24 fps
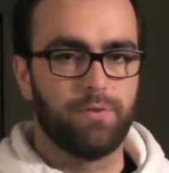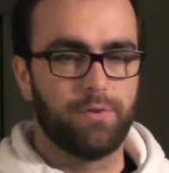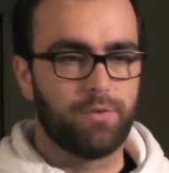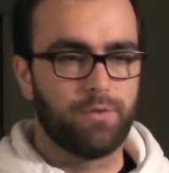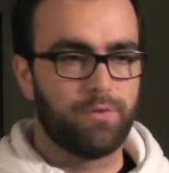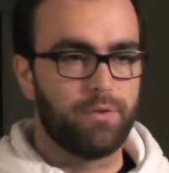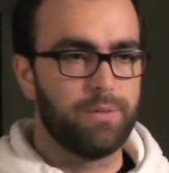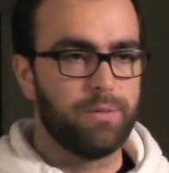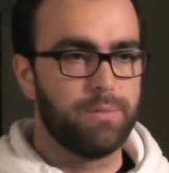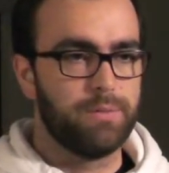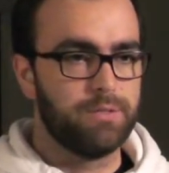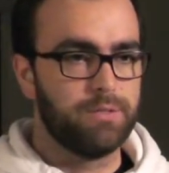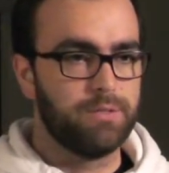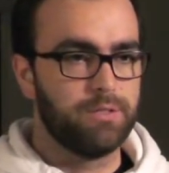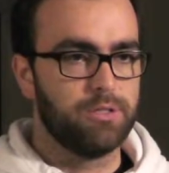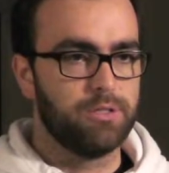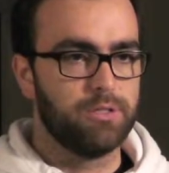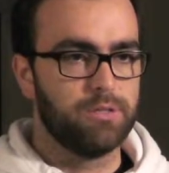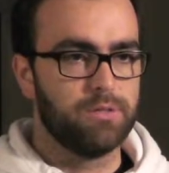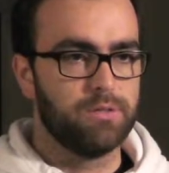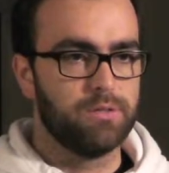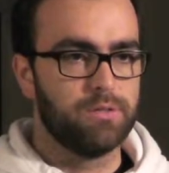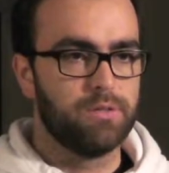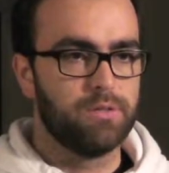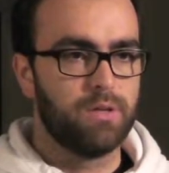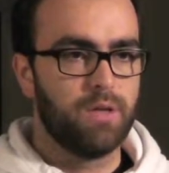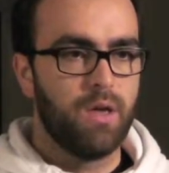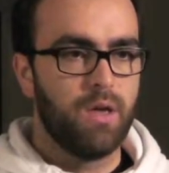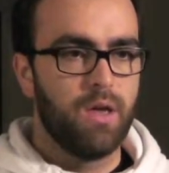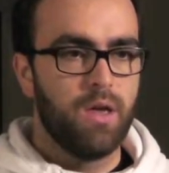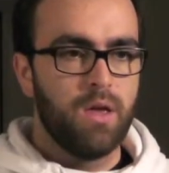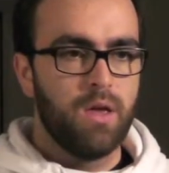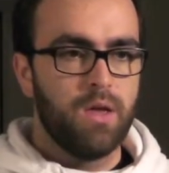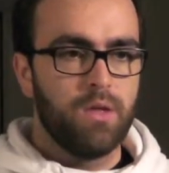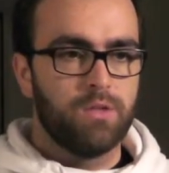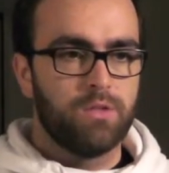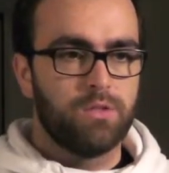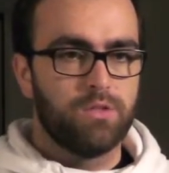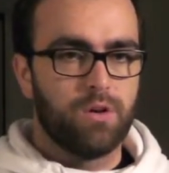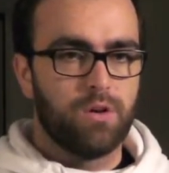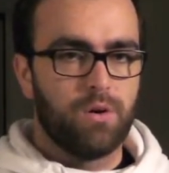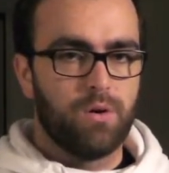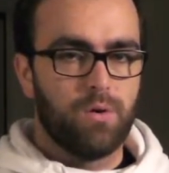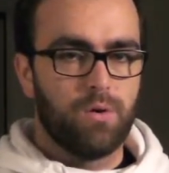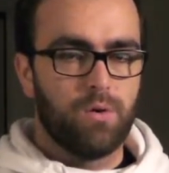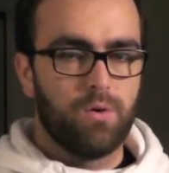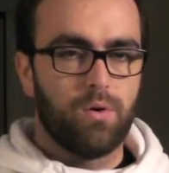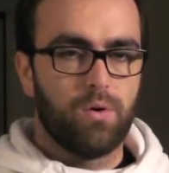3 positions.
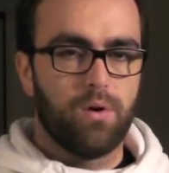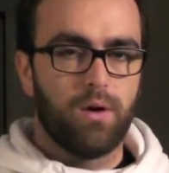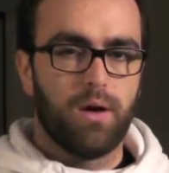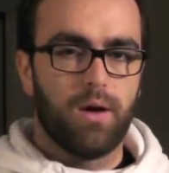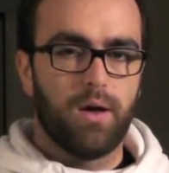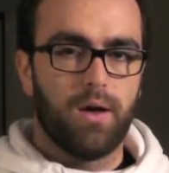So